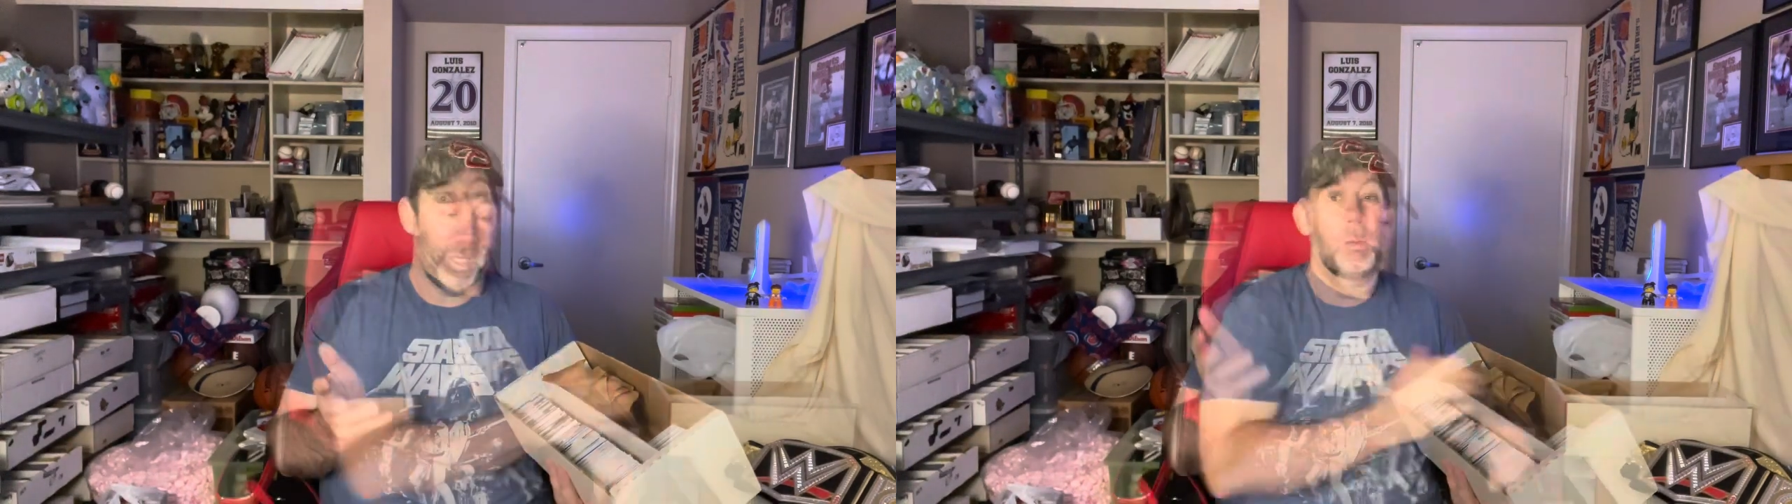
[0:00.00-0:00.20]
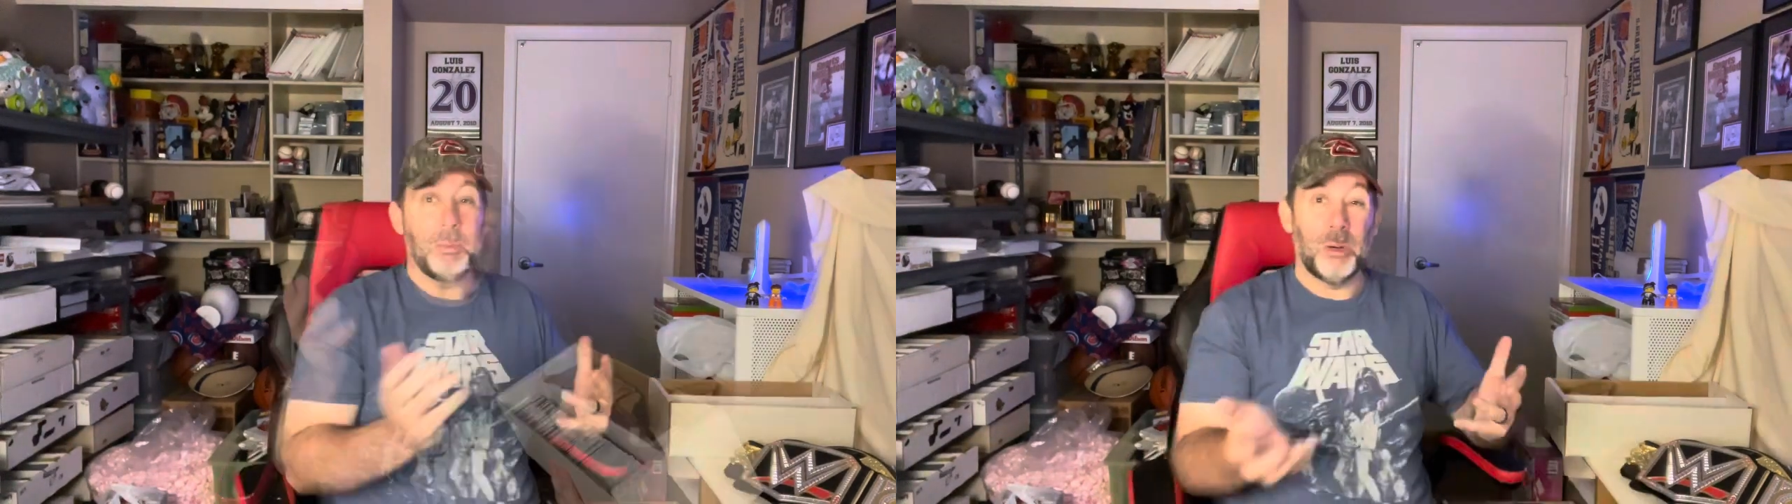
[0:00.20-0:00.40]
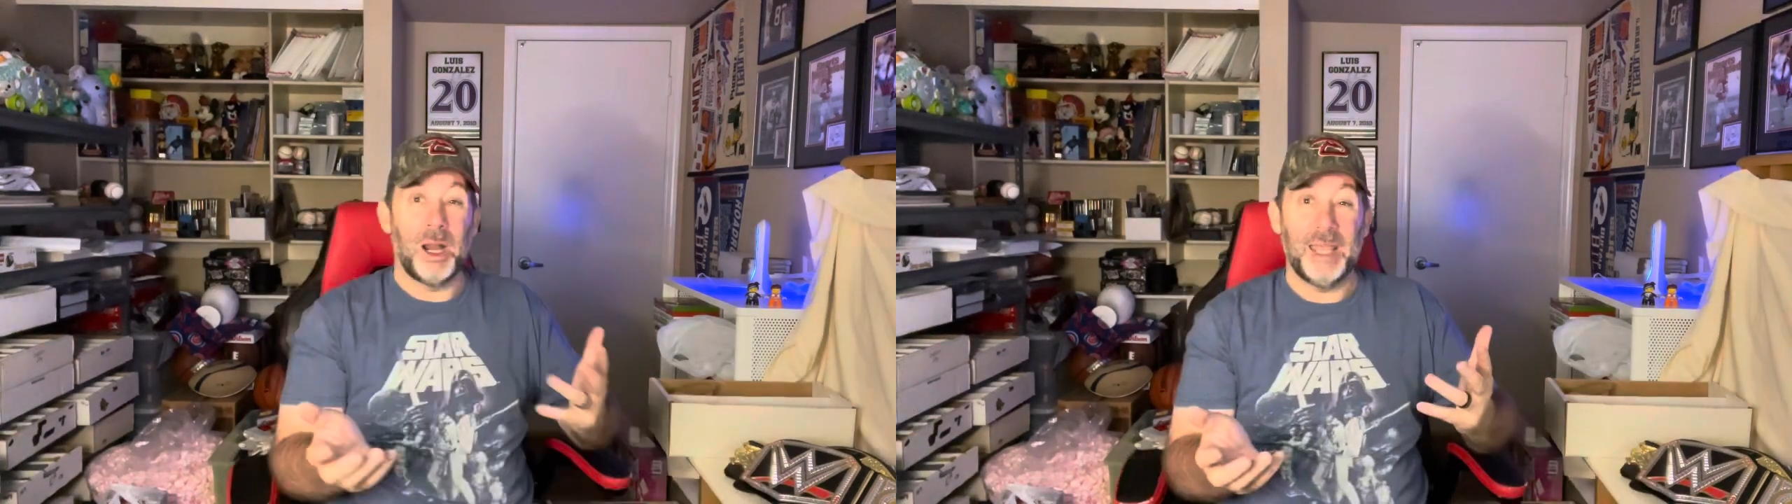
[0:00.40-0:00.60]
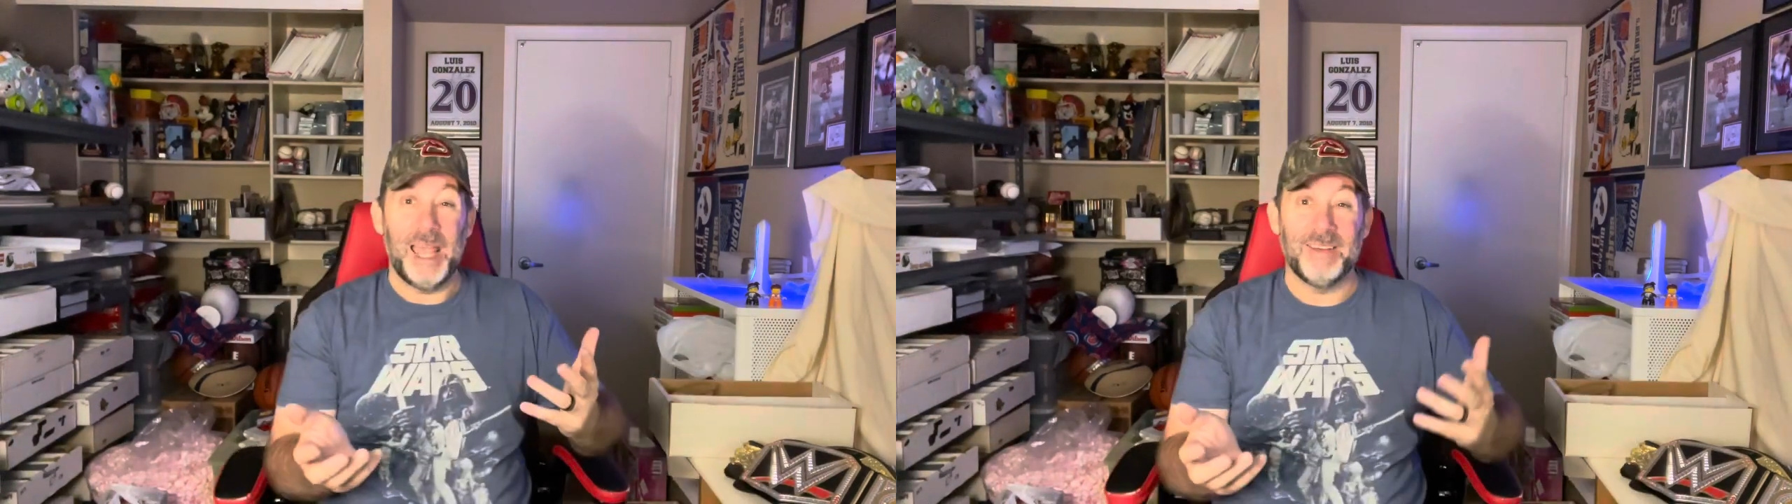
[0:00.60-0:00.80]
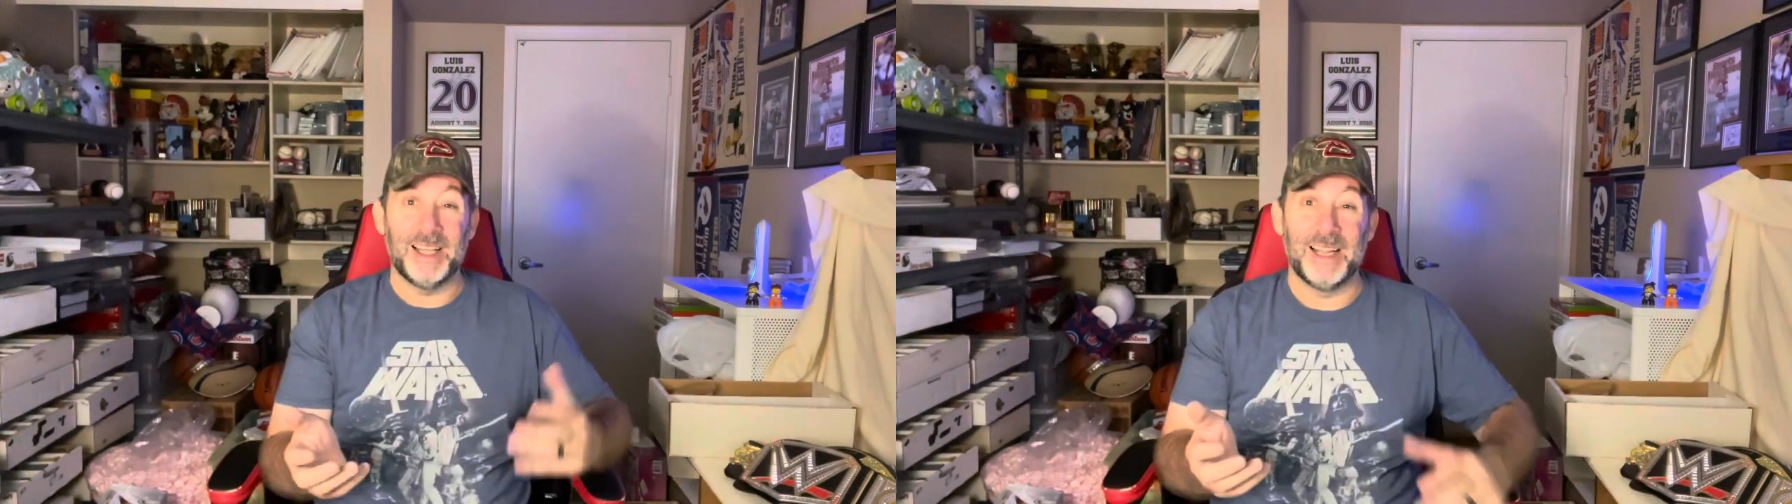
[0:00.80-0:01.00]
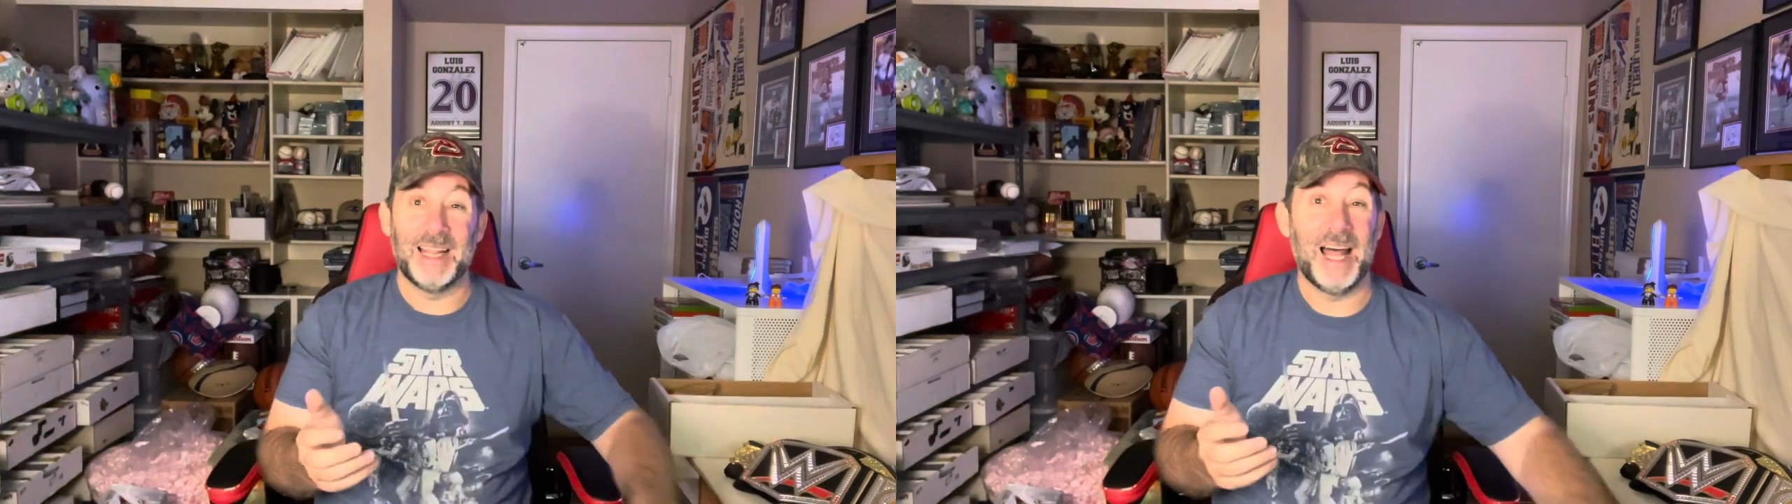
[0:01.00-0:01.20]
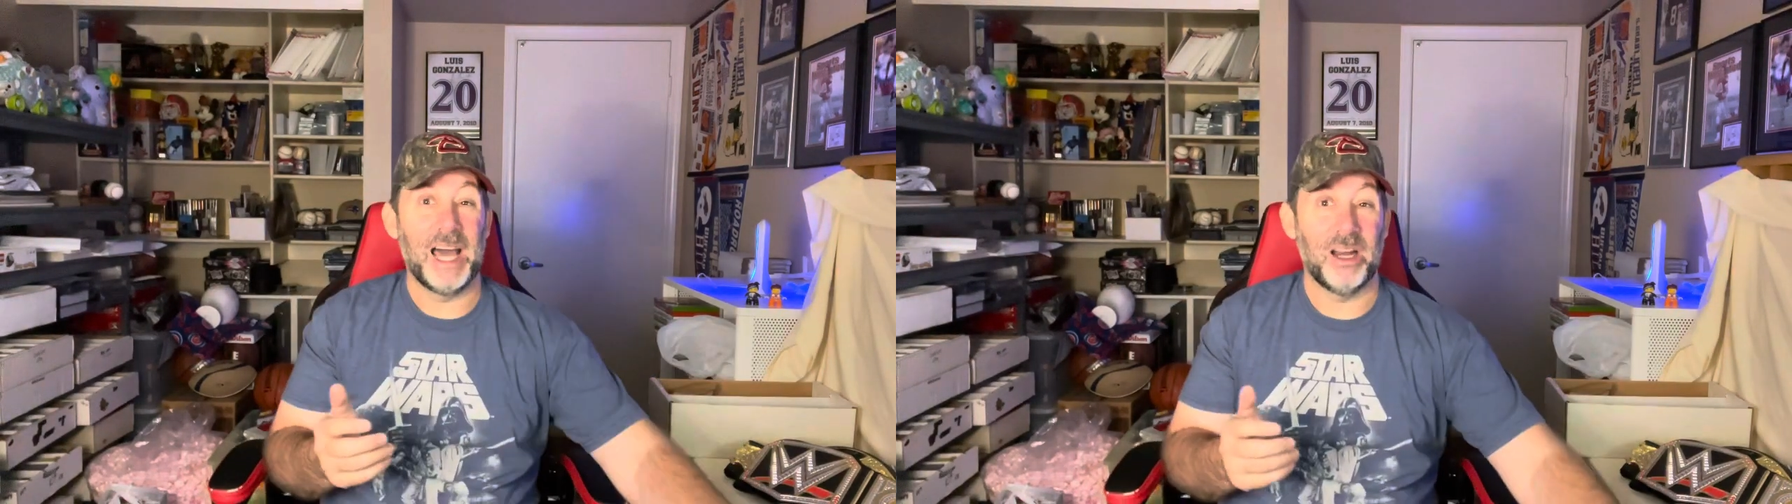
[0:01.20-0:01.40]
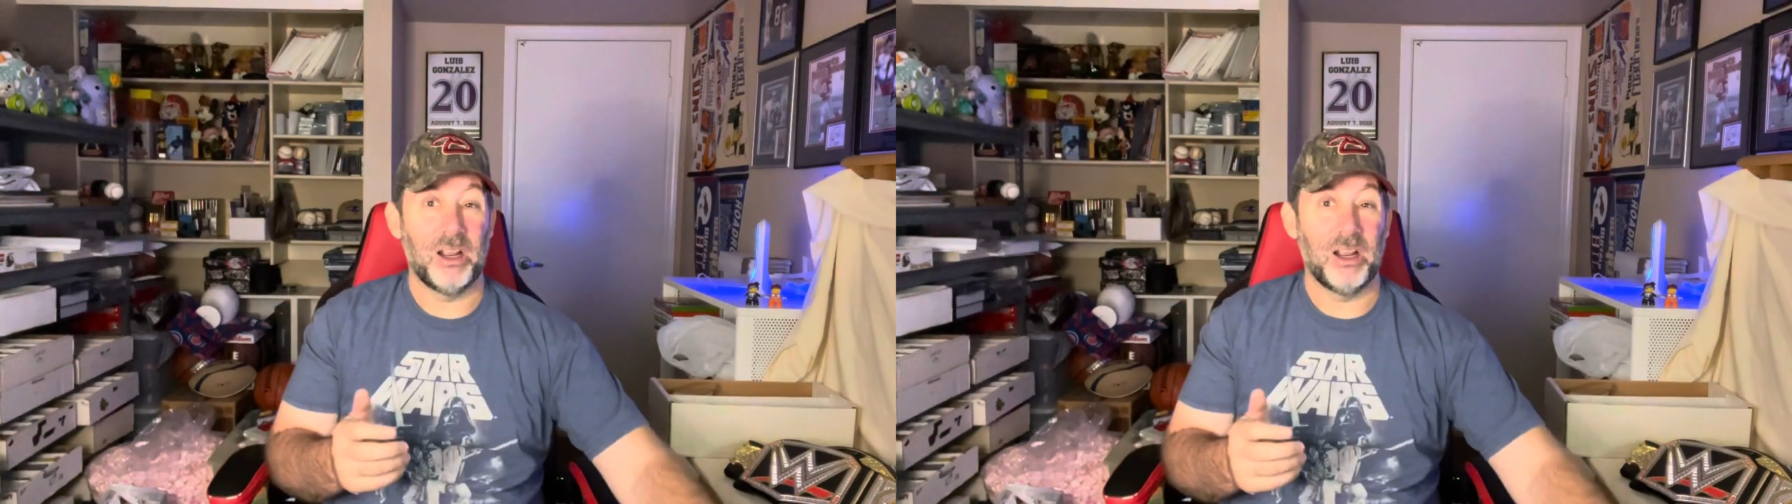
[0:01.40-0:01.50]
I'll be probably having a lot of